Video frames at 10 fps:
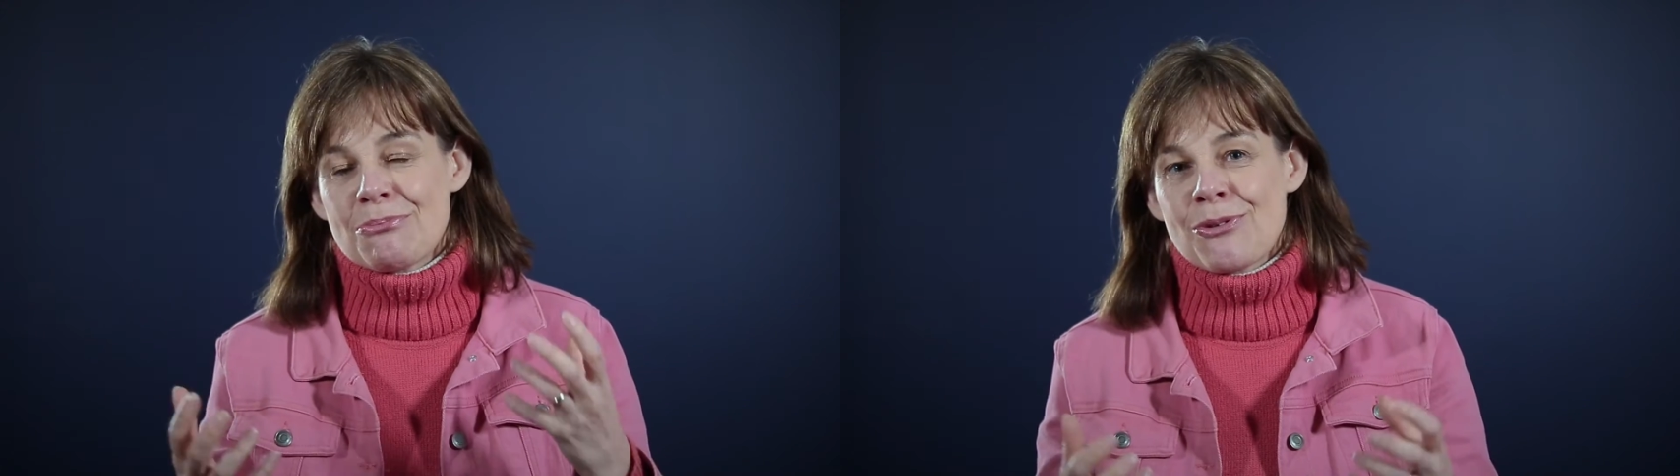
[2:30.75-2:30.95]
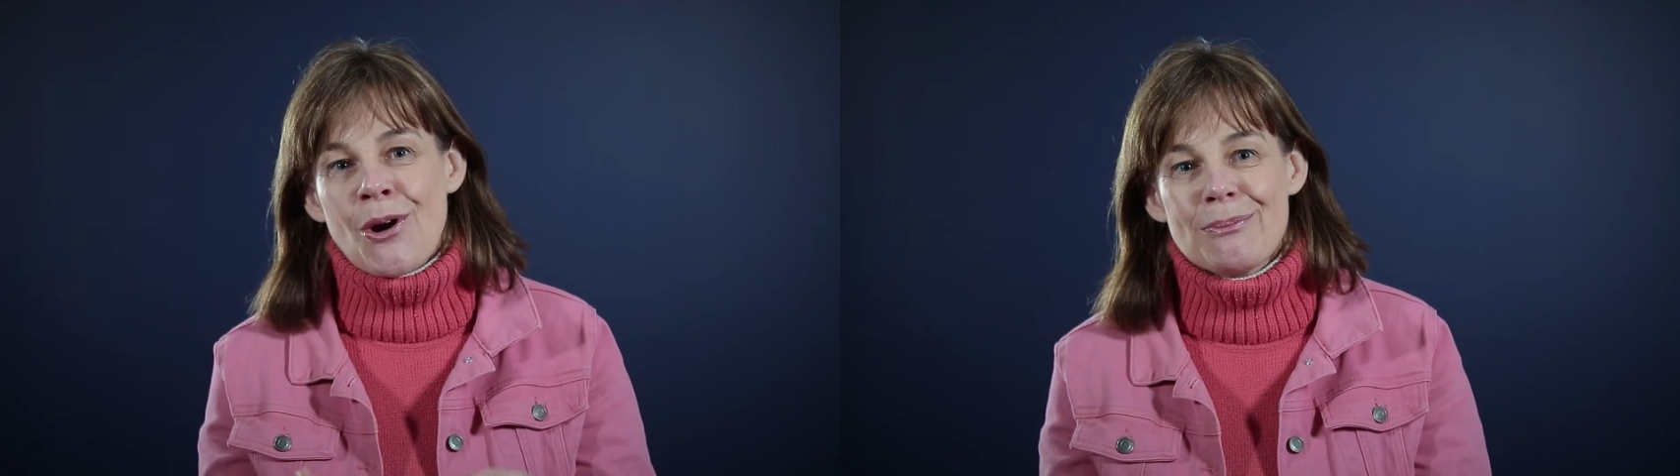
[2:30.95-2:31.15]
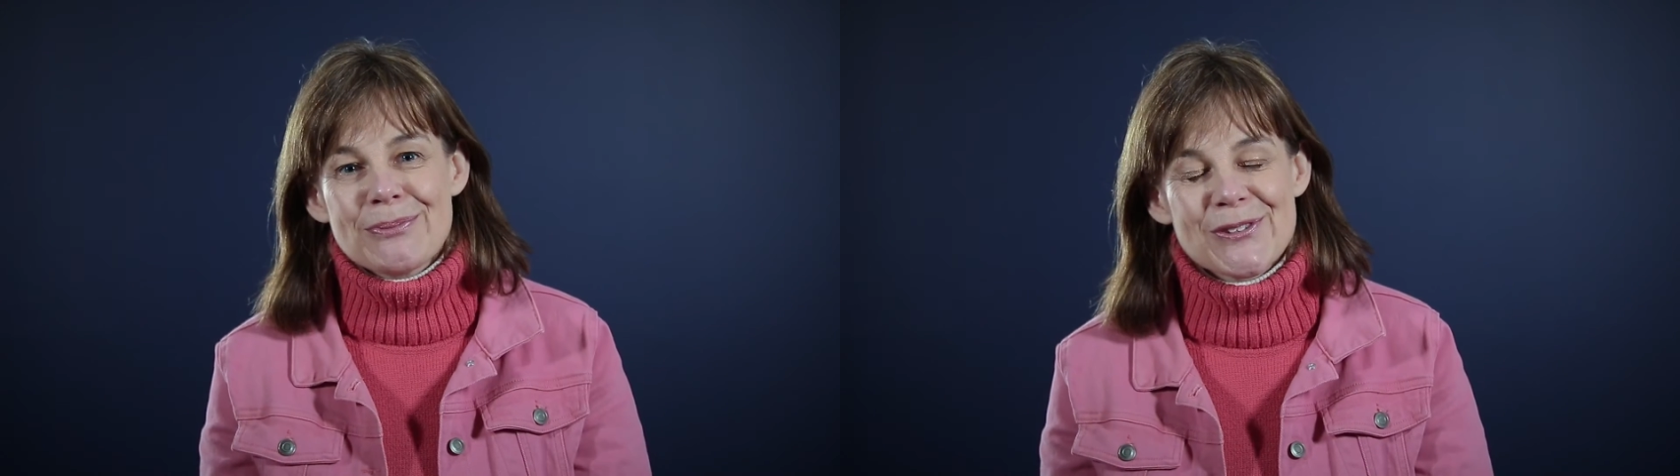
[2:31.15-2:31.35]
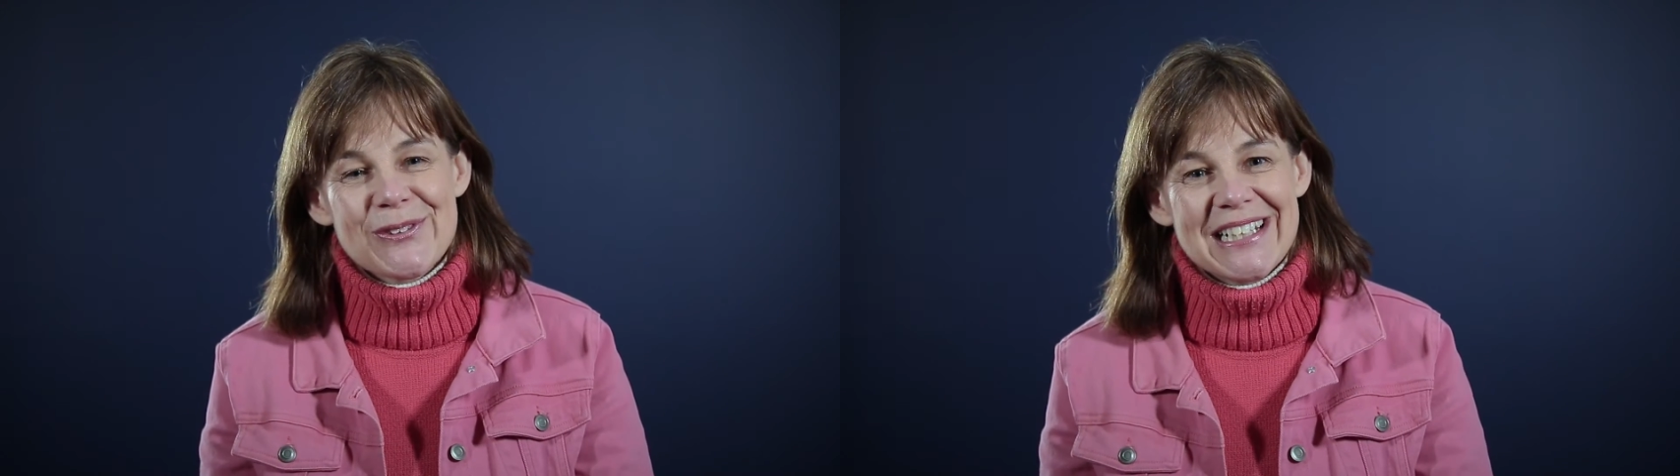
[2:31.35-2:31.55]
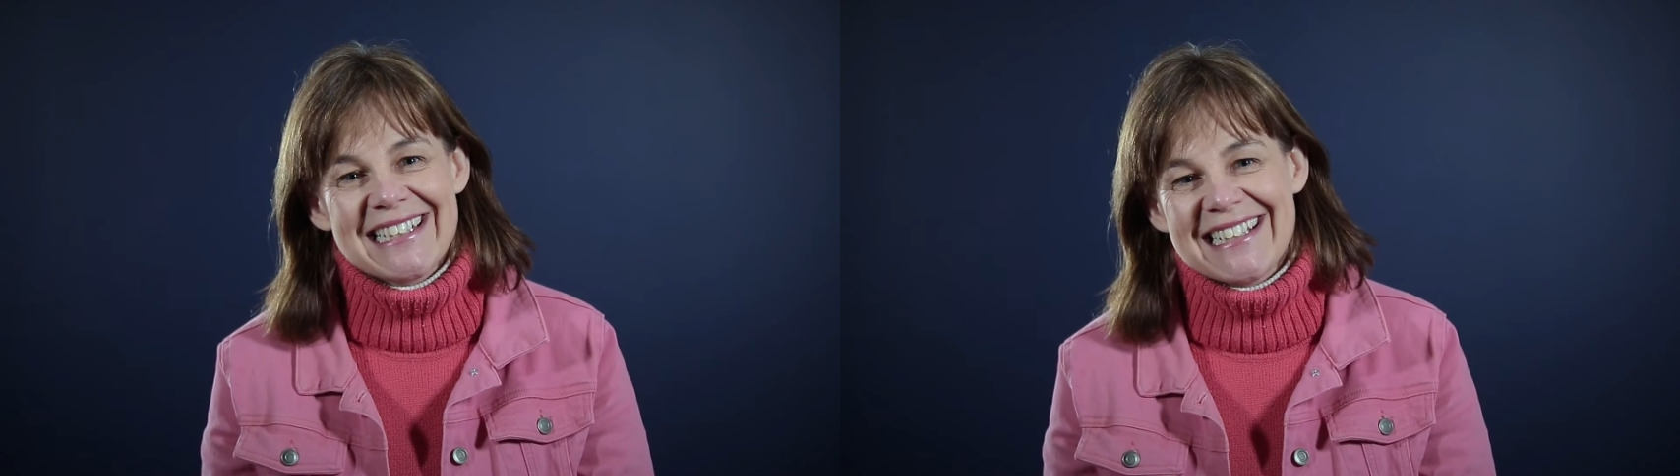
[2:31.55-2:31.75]
props
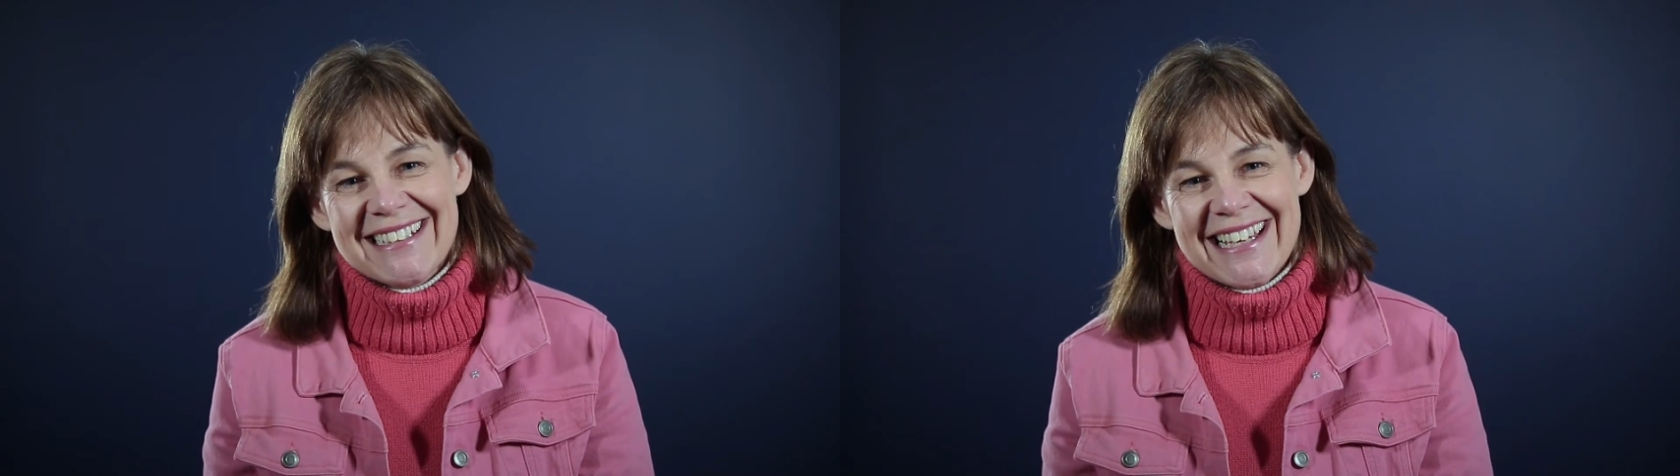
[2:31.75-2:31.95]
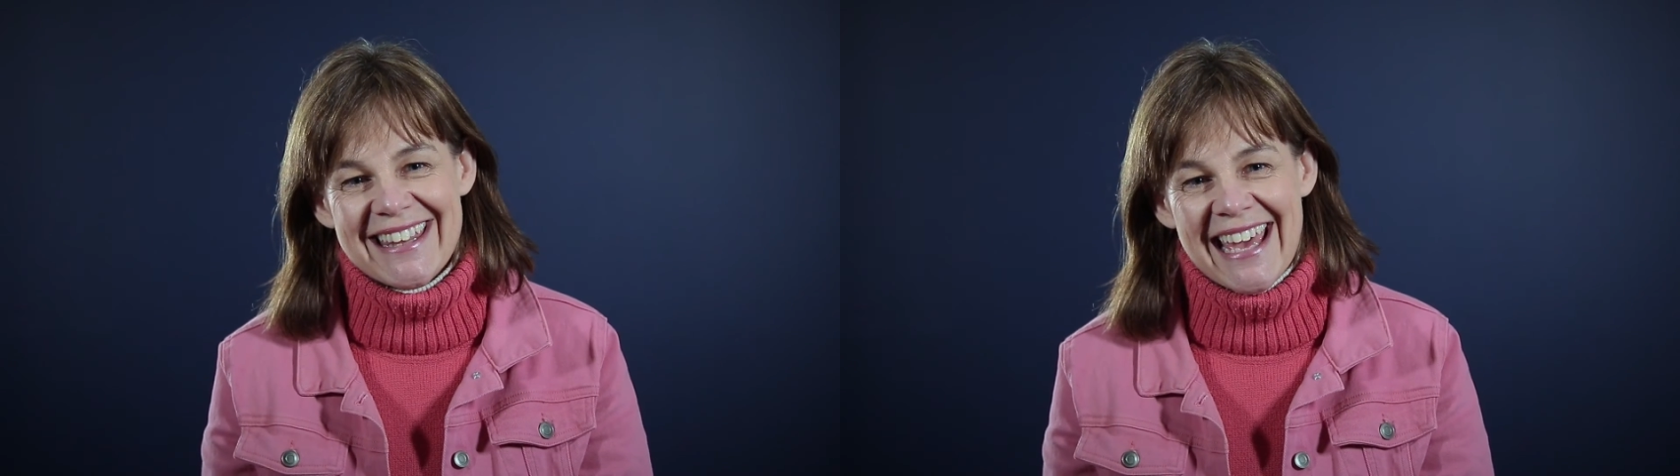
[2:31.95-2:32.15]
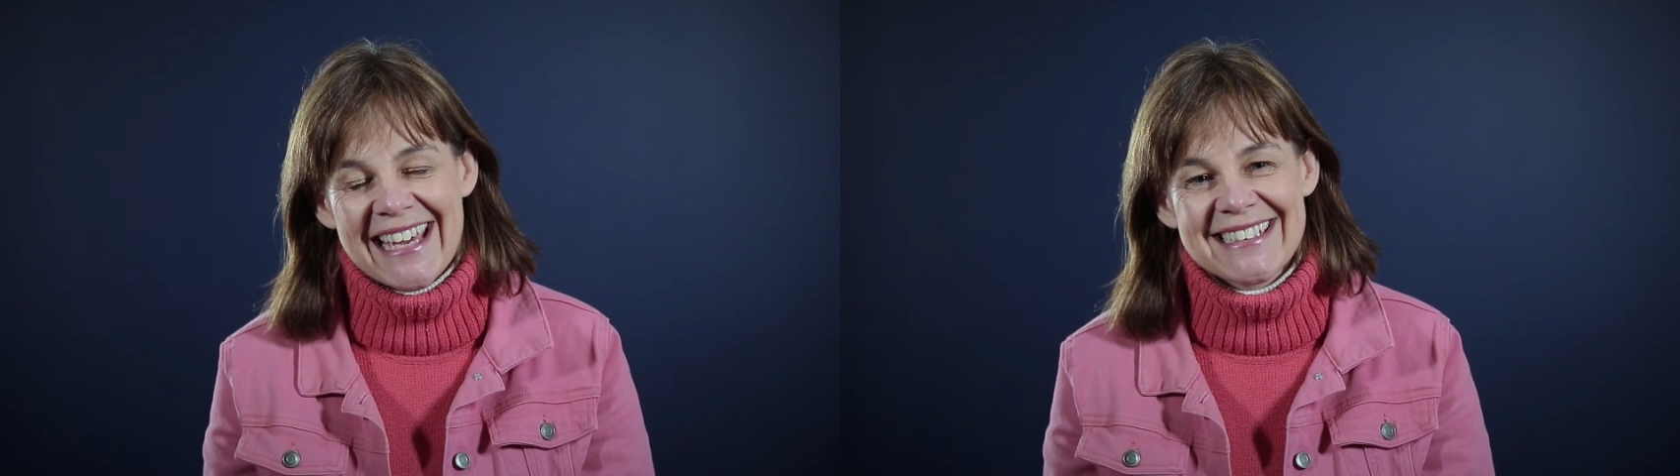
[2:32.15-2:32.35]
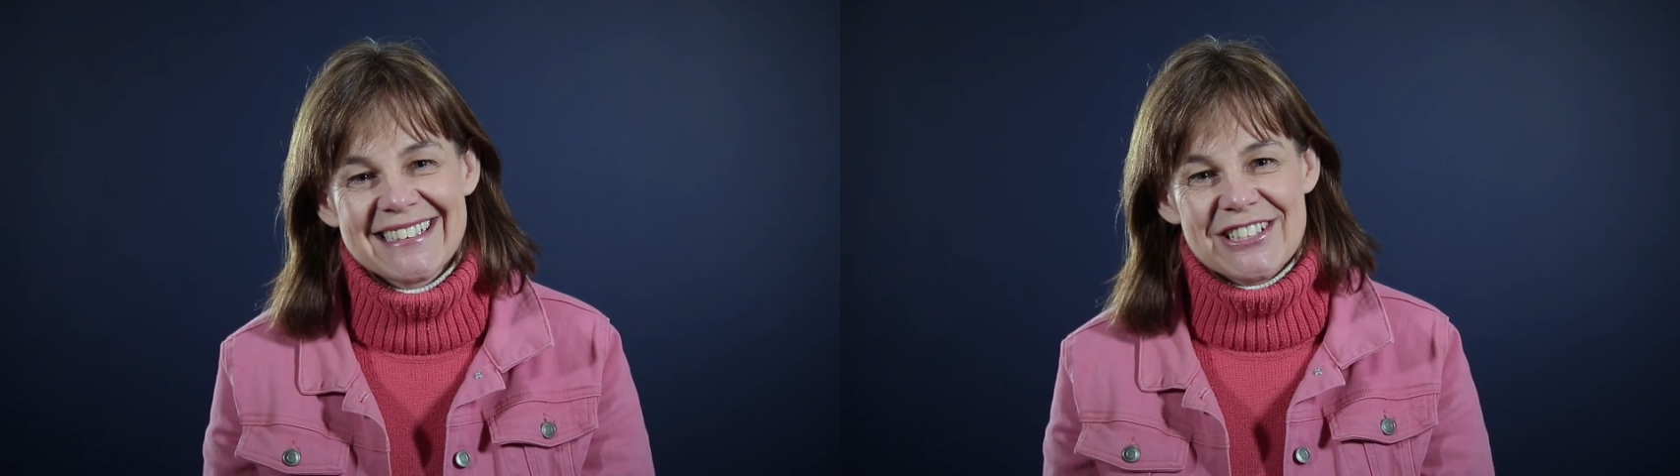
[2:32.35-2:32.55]
or anything like that